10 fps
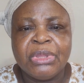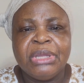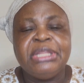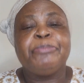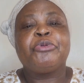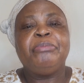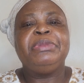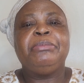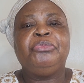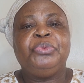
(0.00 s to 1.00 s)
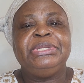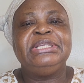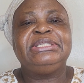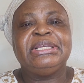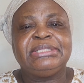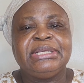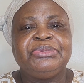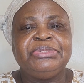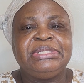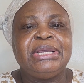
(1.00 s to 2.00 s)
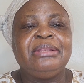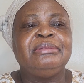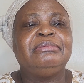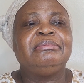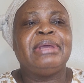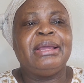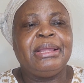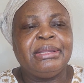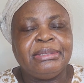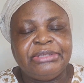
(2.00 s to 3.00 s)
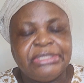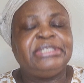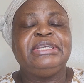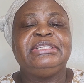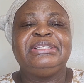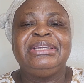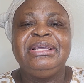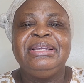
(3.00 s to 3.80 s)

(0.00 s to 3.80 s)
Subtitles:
the problem with this sickle cell disease.